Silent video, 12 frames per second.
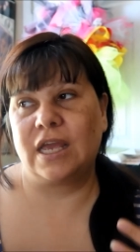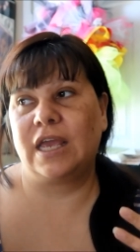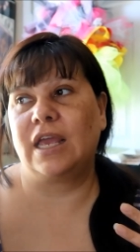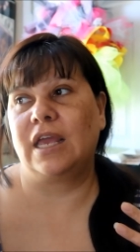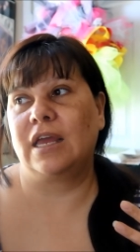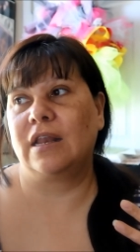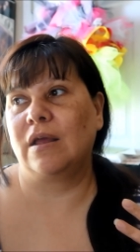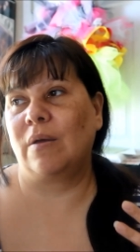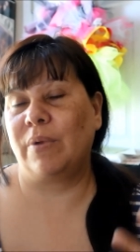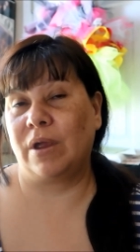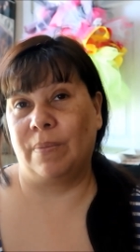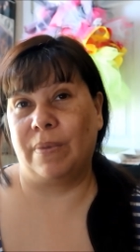and a
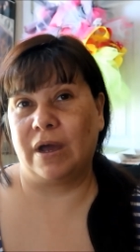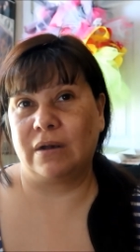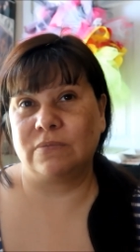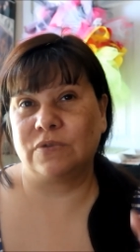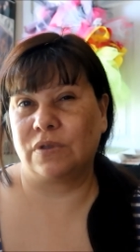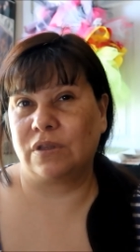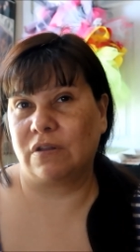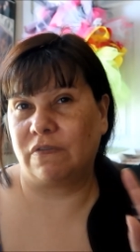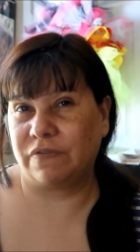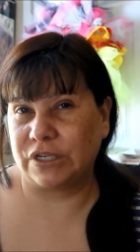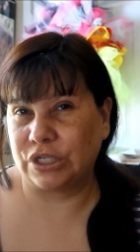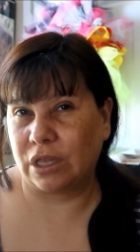pair of bottoms with a
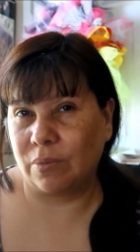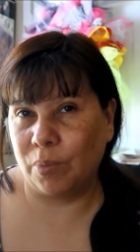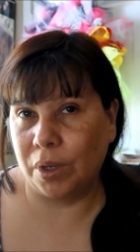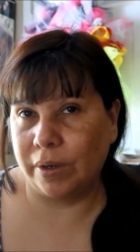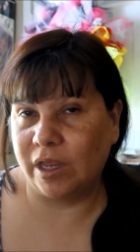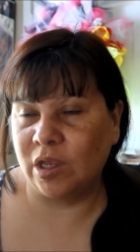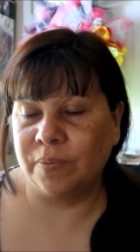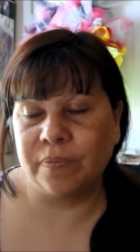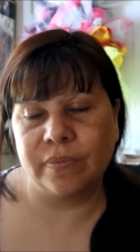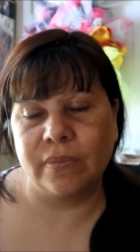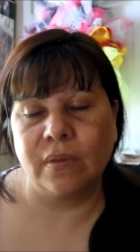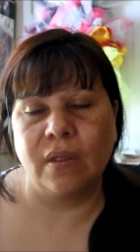little fish on the booty.
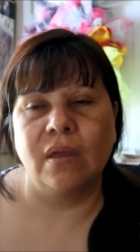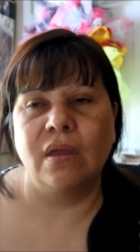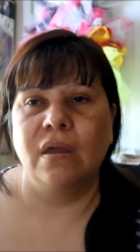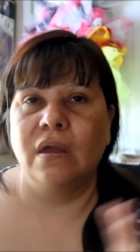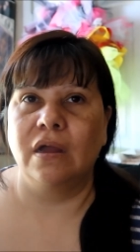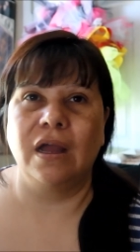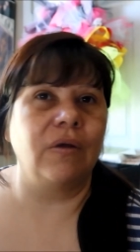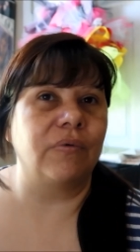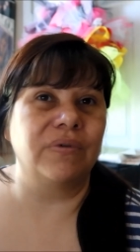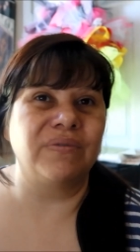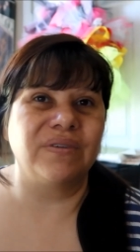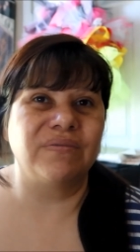Got
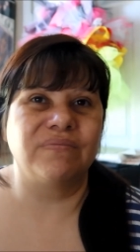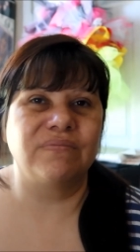ruined.